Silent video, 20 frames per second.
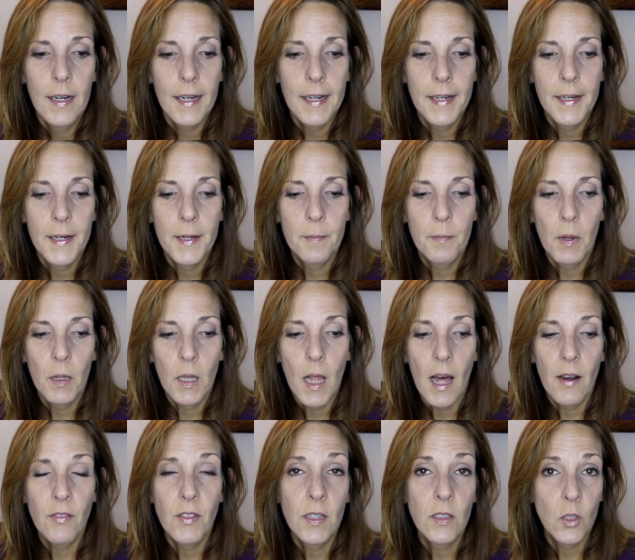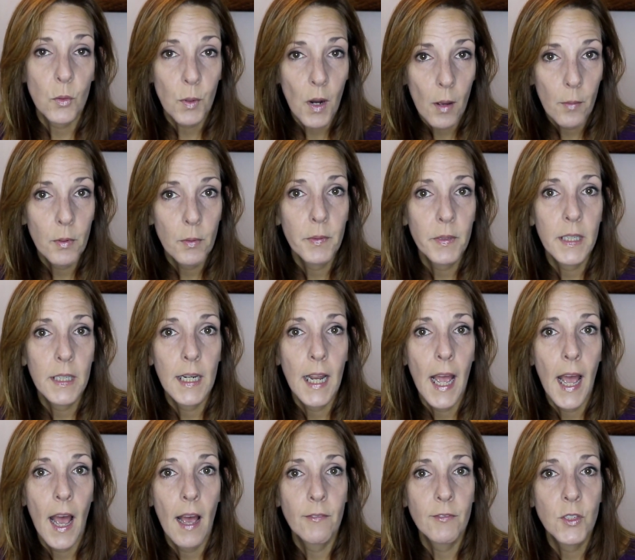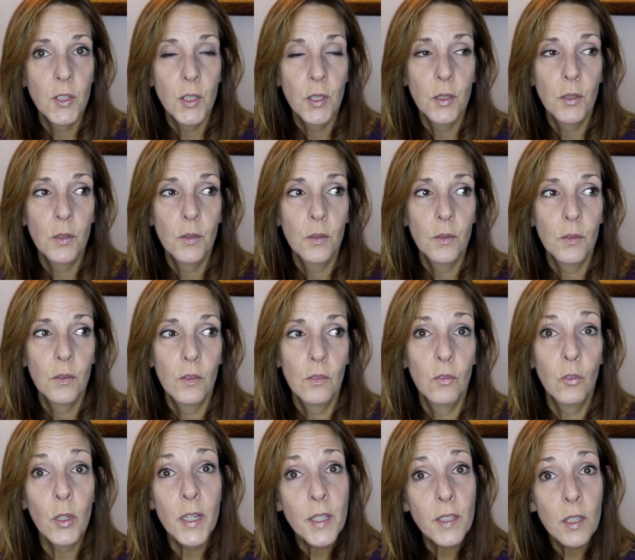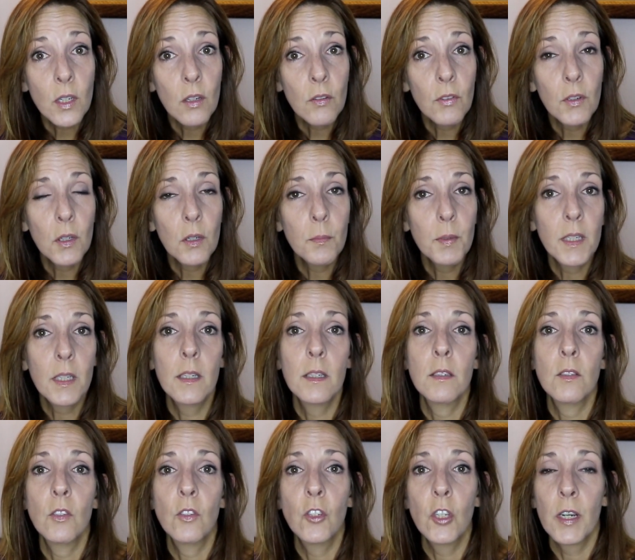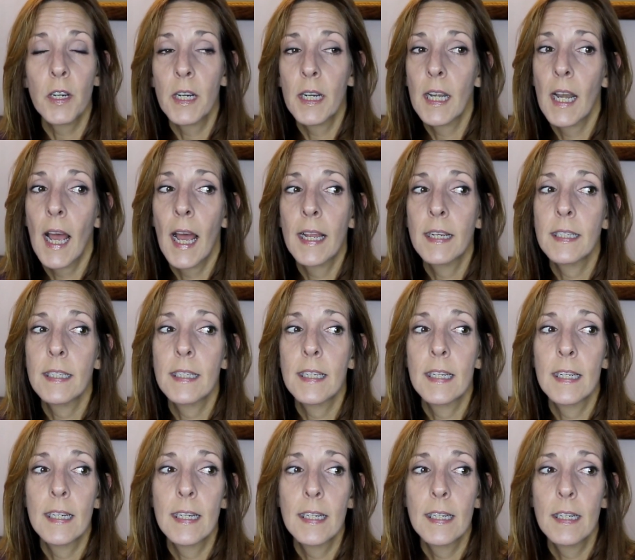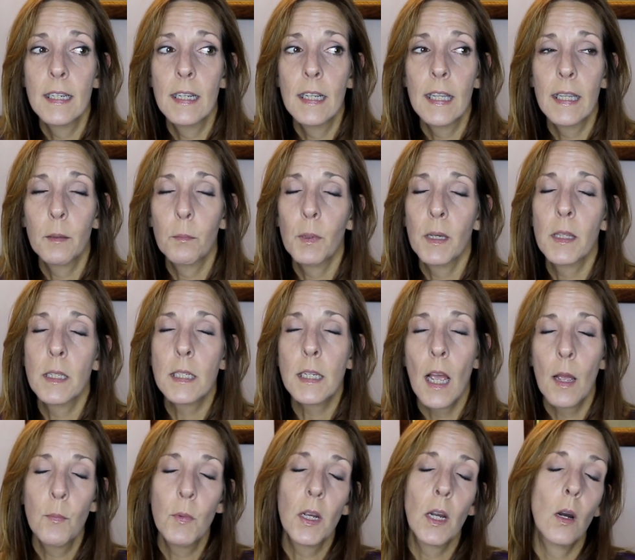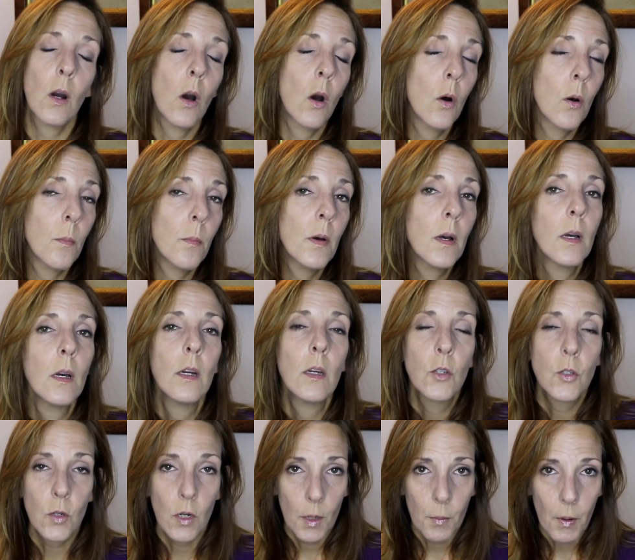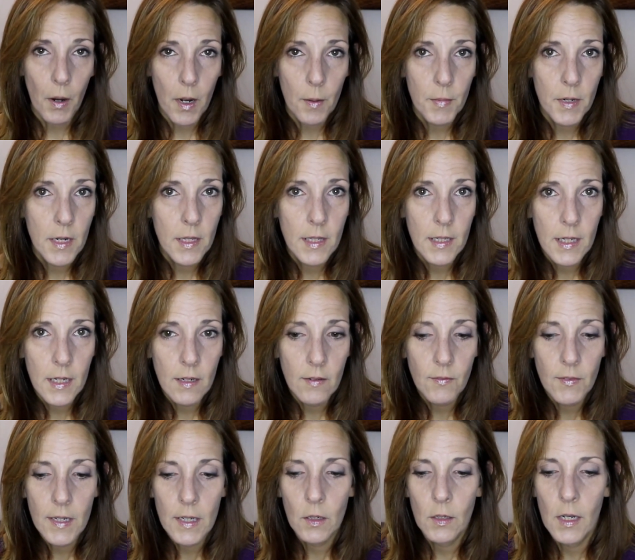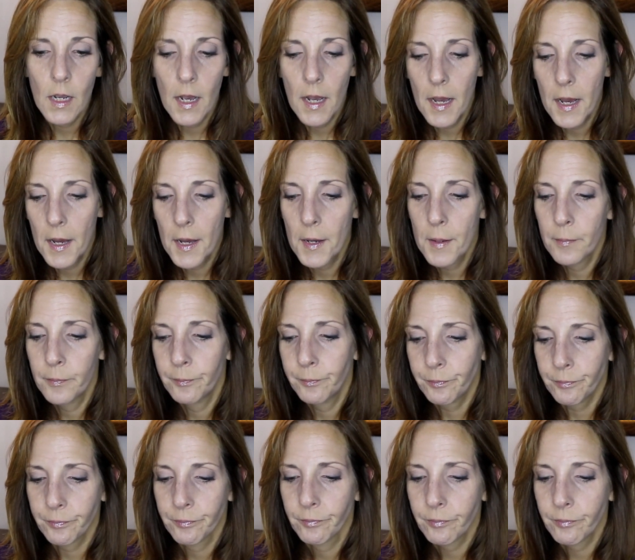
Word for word: Um, a lot of things are probably going to have to voice over because Jerry and I didn't, like by the time we got home to our apartment in the evening, um,